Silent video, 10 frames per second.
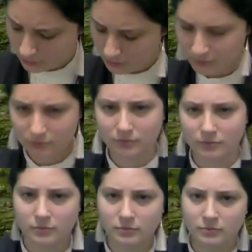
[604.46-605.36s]
Hmm.
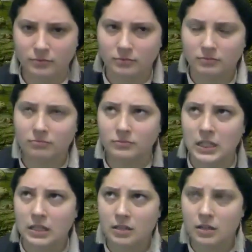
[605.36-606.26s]

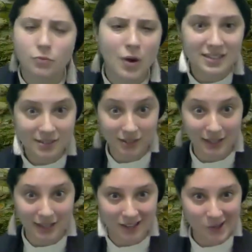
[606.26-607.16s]

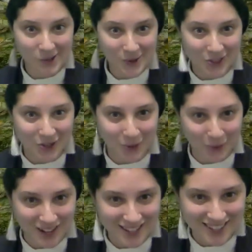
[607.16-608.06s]
Rustling. Oh, they're
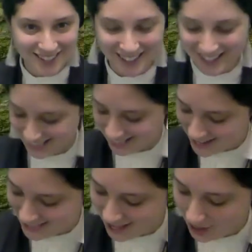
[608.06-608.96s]
rustling. I
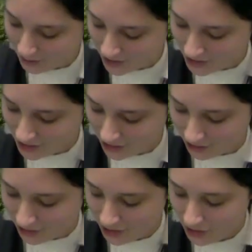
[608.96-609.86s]
like that word
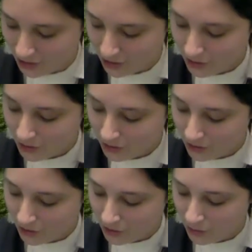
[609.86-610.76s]
too.
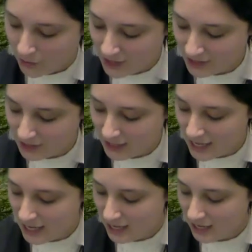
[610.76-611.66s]

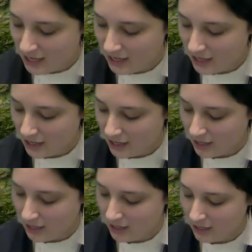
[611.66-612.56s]
Rustling
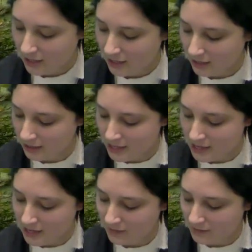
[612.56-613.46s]

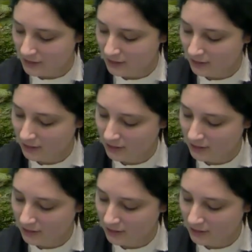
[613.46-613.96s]
leaves.